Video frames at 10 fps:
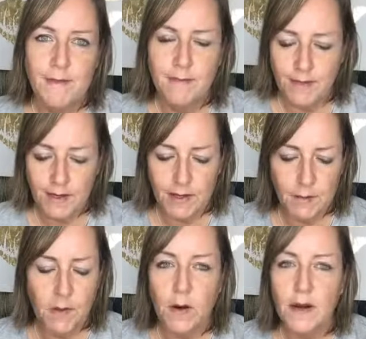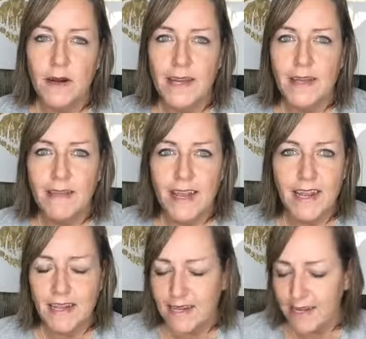Good morning,
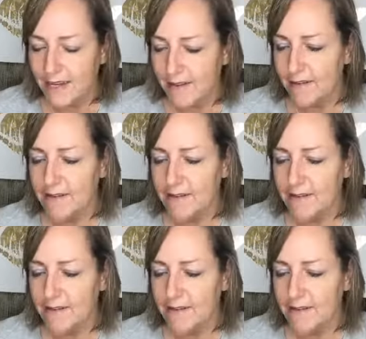ladies.